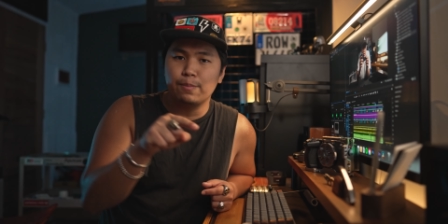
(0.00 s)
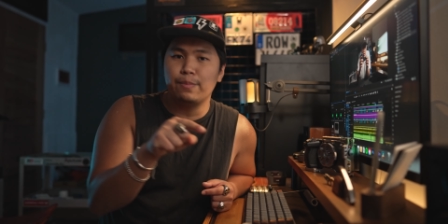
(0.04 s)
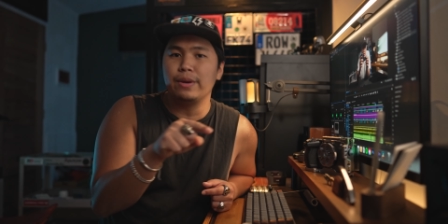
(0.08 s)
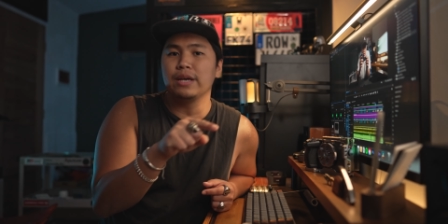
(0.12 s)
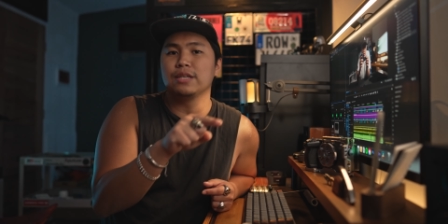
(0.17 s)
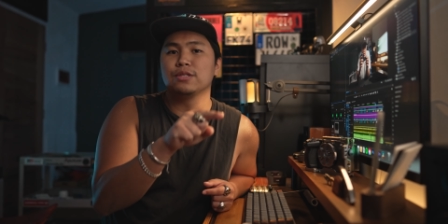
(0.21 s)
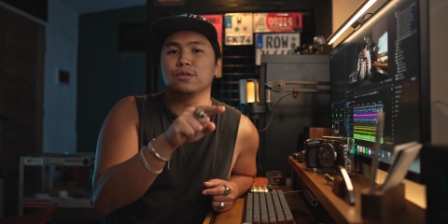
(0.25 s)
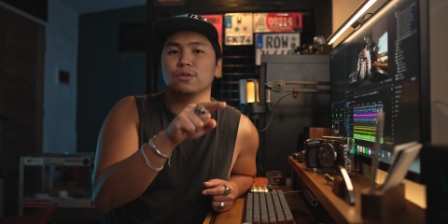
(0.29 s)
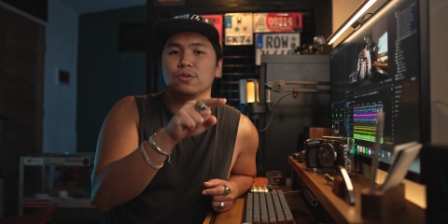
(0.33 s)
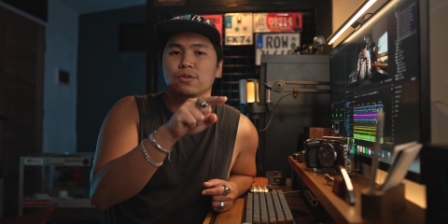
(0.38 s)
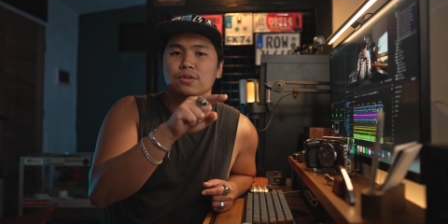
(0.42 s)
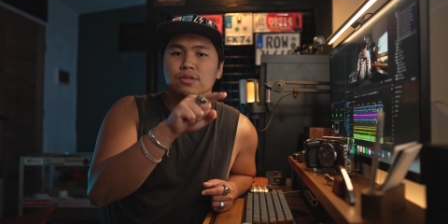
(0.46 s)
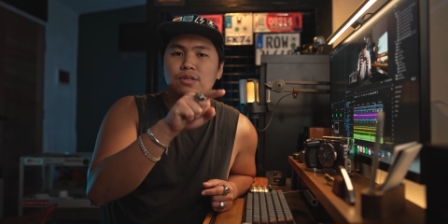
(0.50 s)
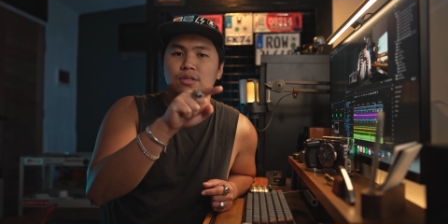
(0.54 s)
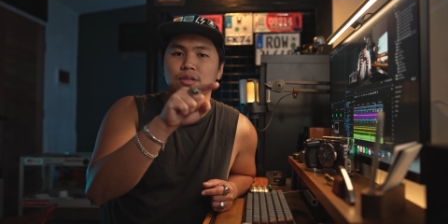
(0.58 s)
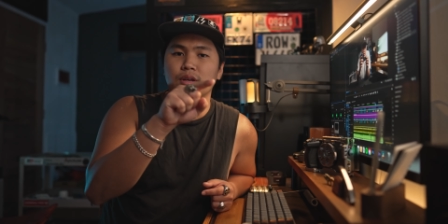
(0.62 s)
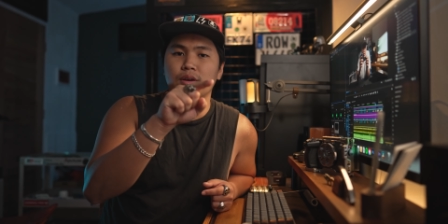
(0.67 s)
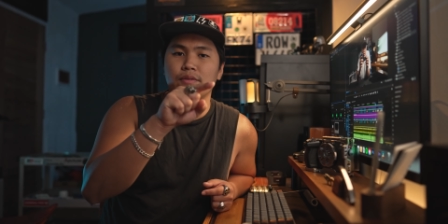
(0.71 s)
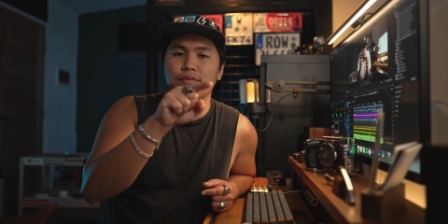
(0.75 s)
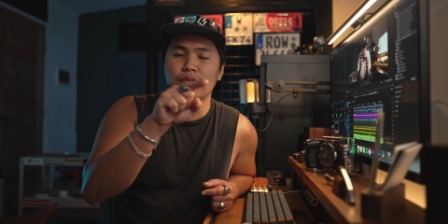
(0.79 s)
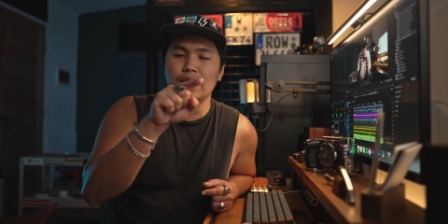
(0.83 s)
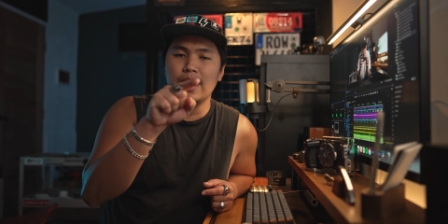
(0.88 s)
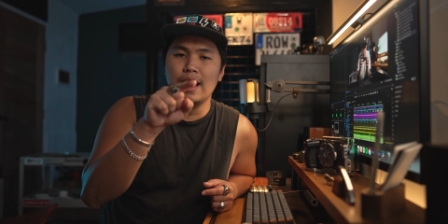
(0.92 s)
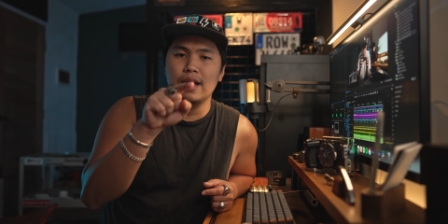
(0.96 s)
pixels
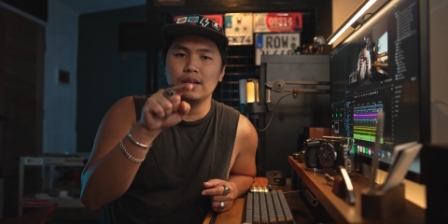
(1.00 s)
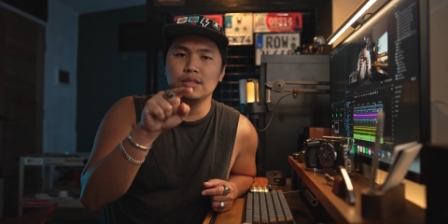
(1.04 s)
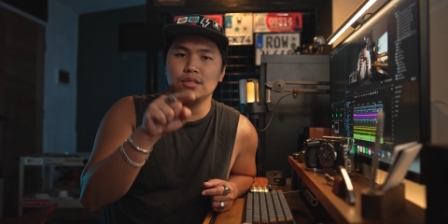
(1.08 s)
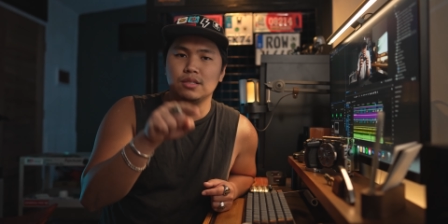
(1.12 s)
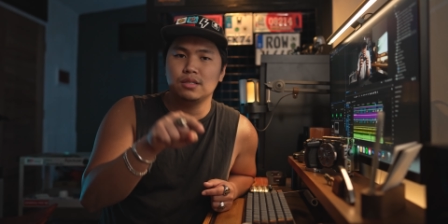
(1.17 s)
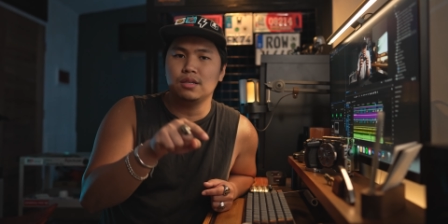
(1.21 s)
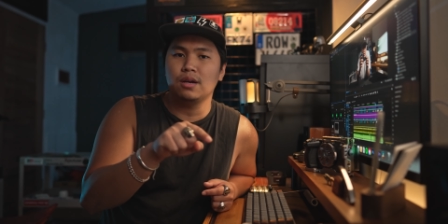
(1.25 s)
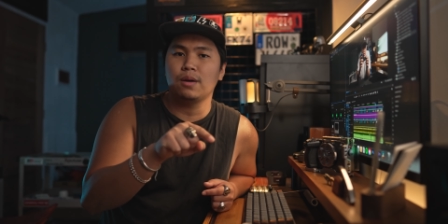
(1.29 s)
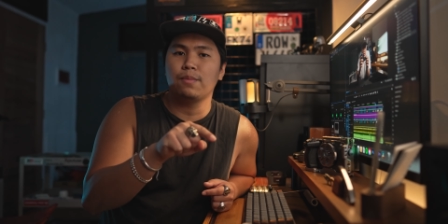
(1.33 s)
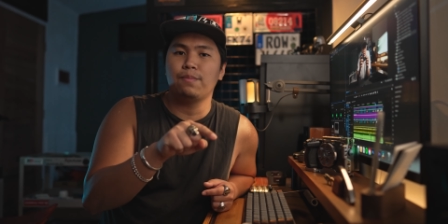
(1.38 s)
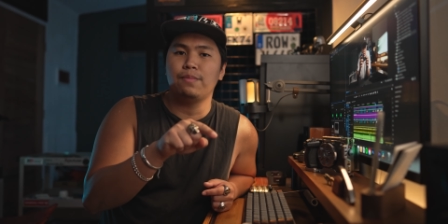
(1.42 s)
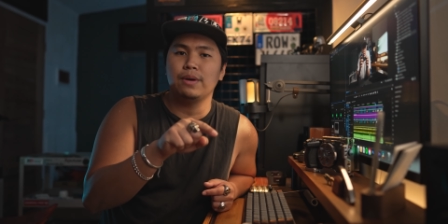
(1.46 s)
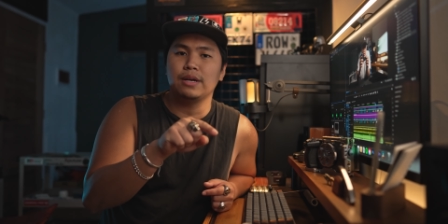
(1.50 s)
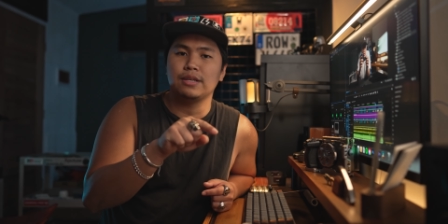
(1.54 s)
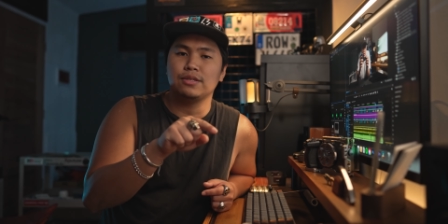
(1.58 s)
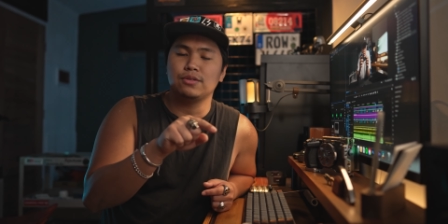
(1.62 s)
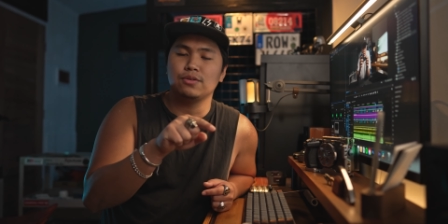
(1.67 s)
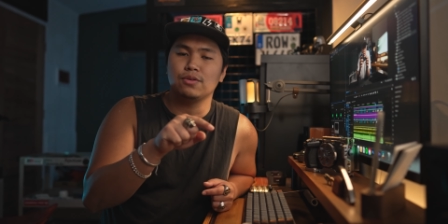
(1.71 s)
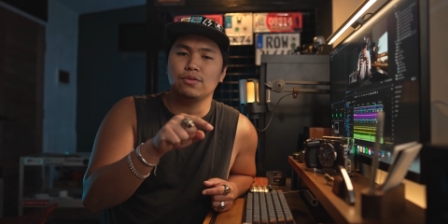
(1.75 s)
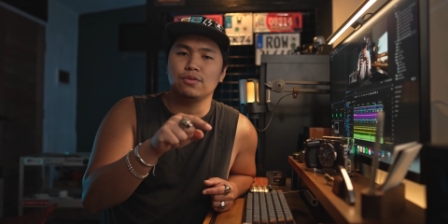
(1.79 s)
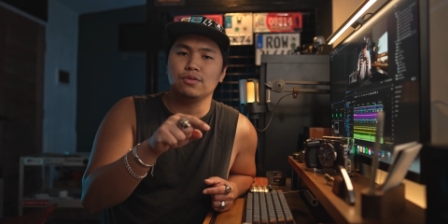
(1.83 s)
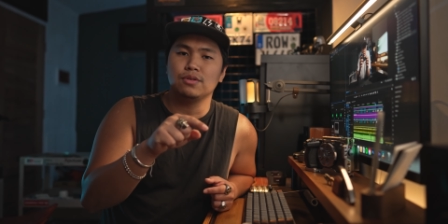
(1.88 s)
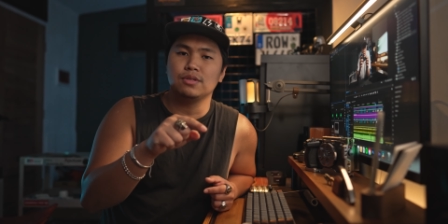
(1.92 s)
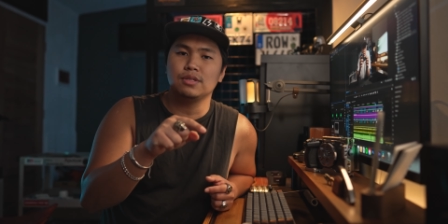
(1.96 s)
of that stuck
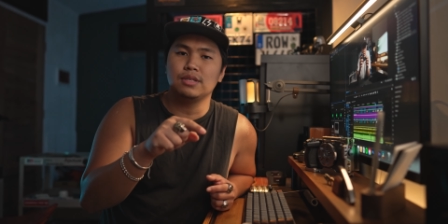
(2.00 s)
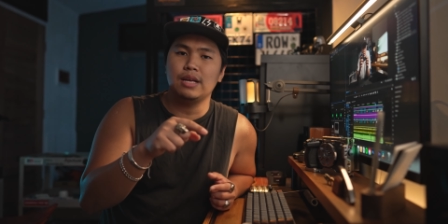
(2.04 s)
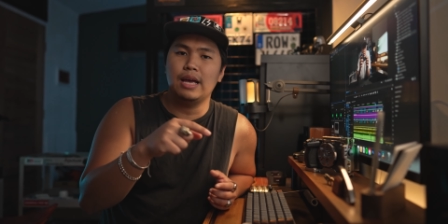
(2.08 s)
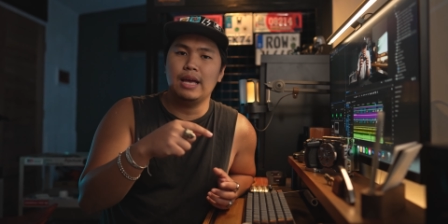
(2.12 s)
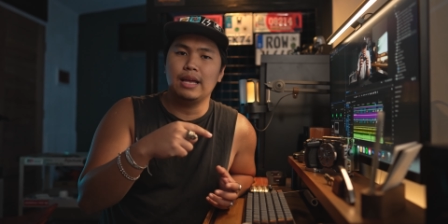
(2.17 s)
pixels